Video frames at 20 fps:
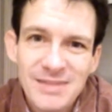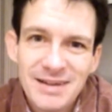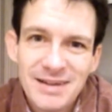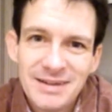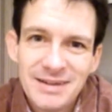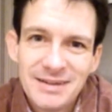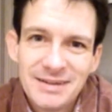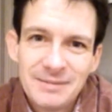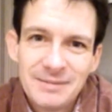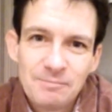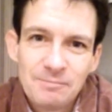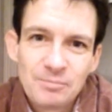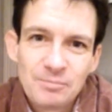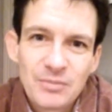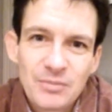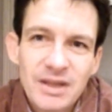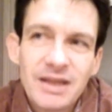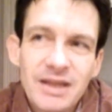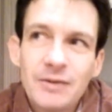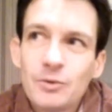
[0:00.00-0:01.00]
No,
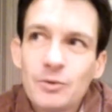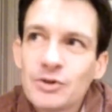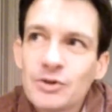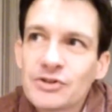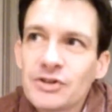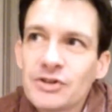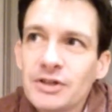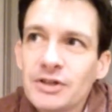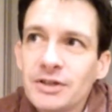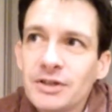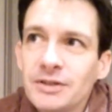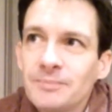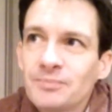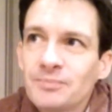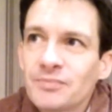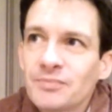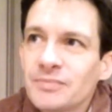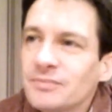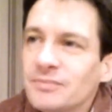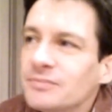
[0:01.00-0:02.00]
I'm actually pretty sure
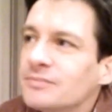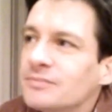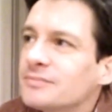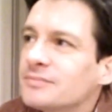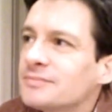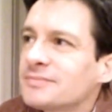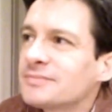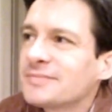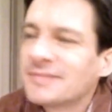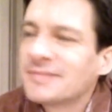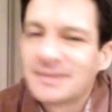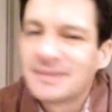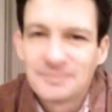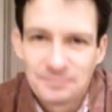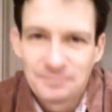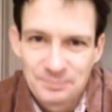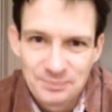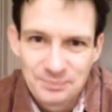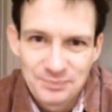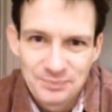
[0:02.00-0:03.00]
you said
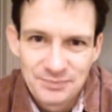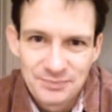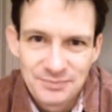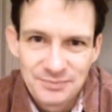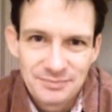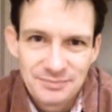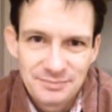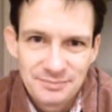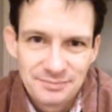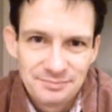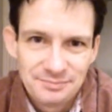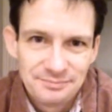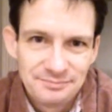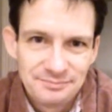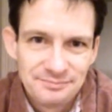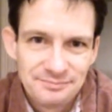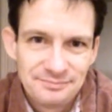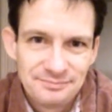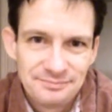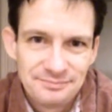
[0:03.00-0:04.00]
20,000.
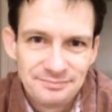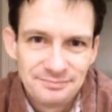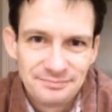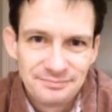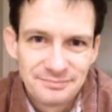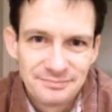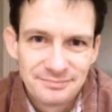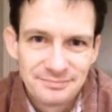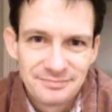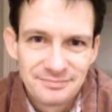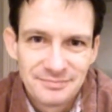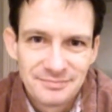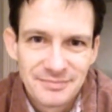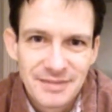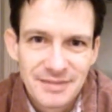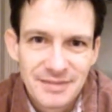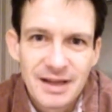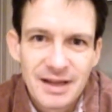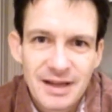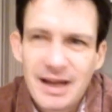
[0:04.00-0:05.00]

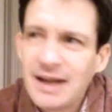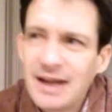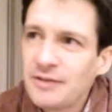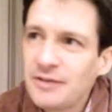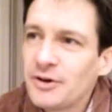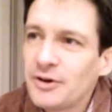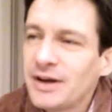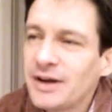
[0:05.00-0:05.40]
Can't change.